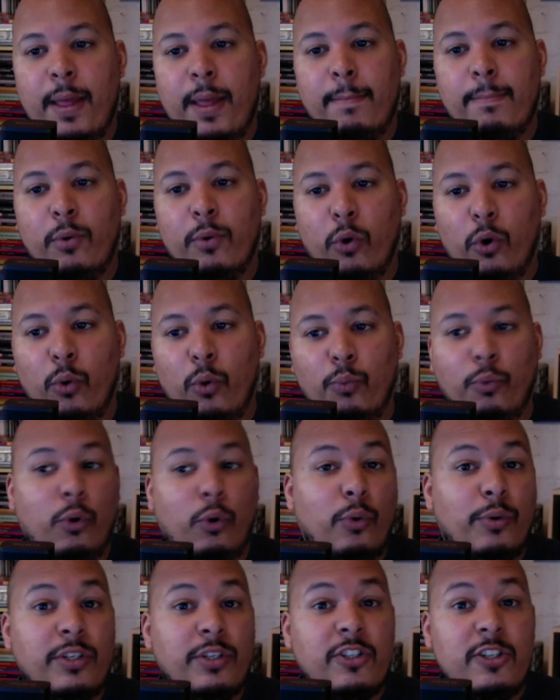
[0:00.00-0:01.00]
Moore
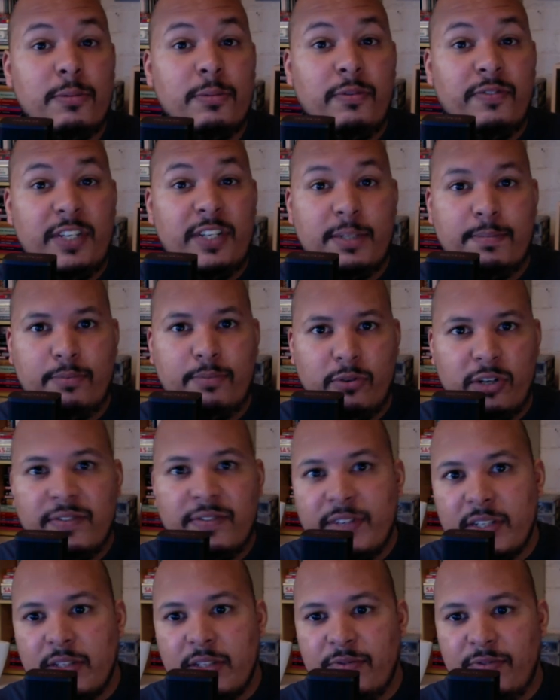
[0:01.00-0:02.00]
wore in some of his
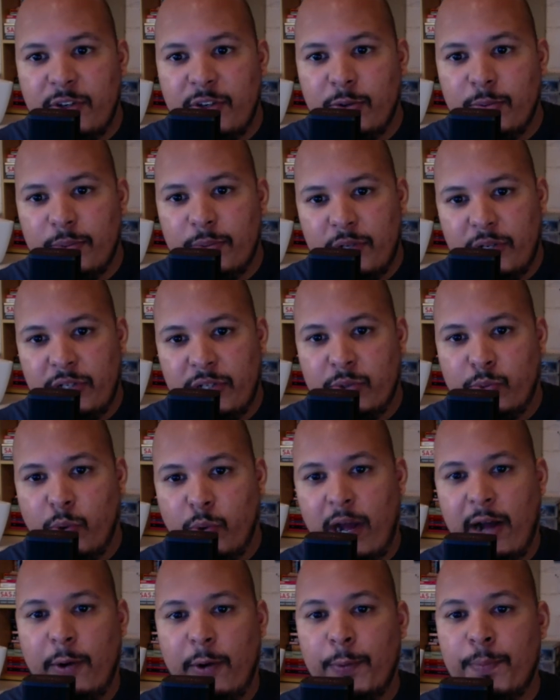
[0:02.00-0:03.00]
previous films as
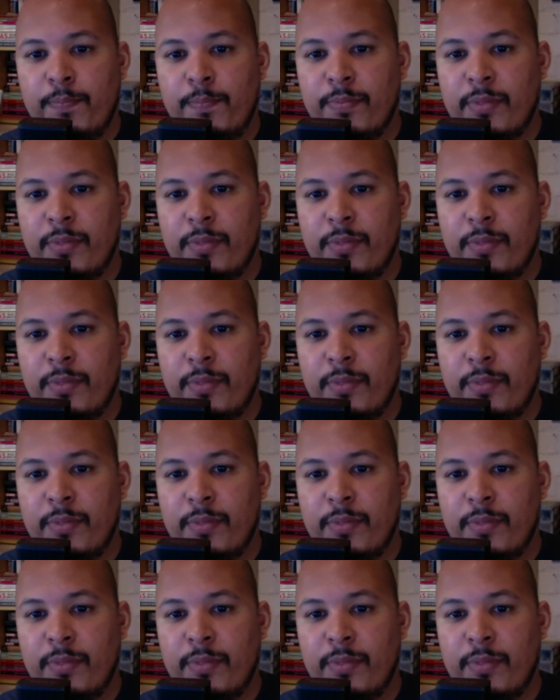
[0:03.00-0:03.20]
well.